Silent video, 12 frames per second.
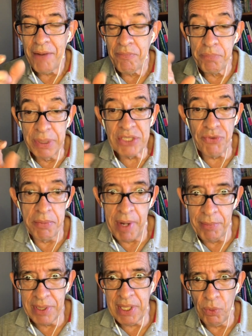Please
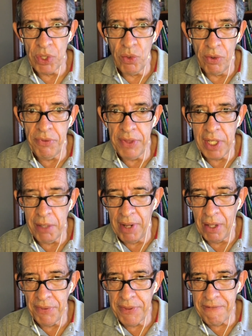remember that when you're thinking
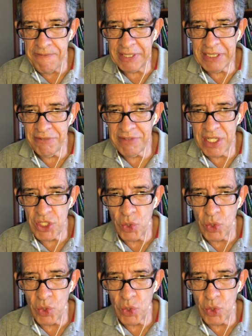about the effectiveness,